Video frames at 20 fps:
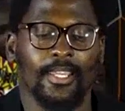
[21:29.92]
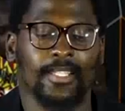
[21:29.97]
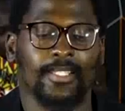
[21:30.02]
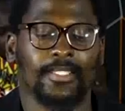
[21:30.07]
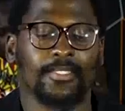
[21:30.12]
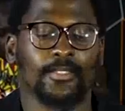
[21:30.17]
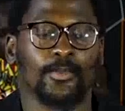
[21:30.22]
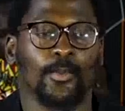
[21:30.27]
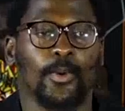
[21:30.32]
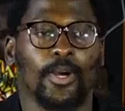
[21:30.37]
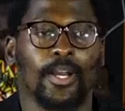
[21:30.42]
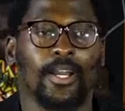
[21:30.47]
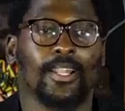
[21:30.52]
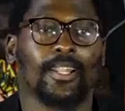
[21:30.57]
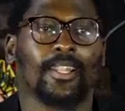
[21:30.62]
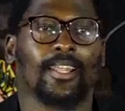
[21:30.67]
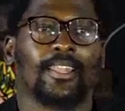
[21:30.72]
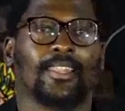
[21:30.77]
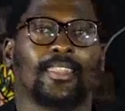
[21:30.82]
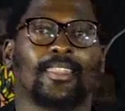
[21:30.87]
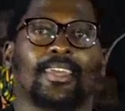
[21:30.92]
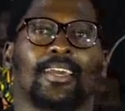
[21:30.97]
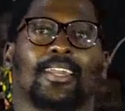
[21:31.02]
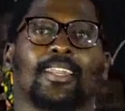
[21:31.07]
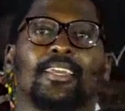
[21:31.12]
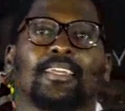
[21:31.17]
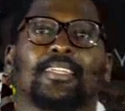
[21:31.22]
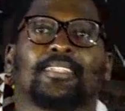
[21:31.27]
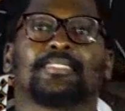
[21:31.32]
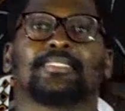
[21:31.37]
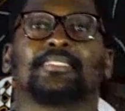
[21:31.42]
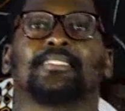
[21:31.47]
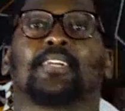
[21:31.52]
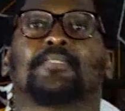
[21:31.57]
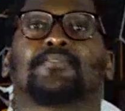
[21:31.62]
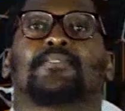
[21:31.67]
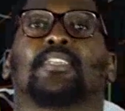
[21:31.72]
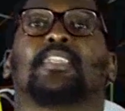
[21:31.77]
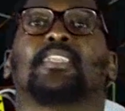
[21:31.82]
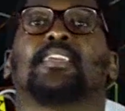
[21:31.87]
It is one that is
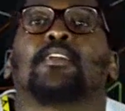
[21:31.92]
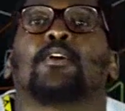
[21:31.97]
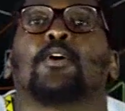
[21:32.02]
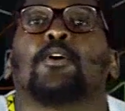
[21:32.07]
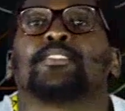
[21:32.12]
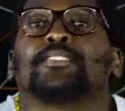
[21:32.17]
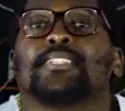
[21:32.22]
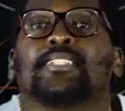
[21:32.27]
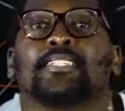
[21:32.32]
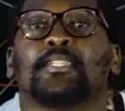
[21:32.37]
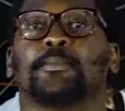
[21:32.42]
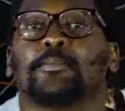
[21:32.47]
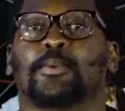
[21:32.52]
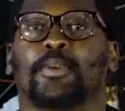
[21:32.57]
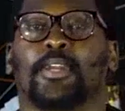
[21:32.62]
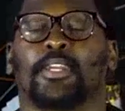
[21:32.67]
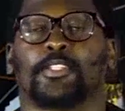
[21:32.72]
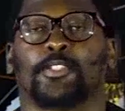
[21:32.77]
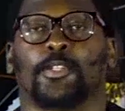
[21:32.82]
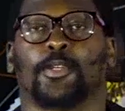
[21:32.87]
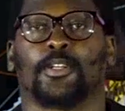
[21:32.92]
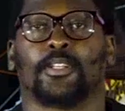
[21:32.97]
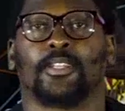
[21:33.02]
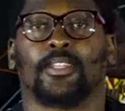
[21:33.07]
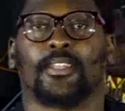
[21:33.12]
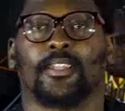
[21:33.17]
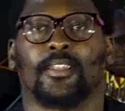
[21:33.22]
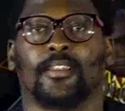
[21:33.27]
definitely causing depression.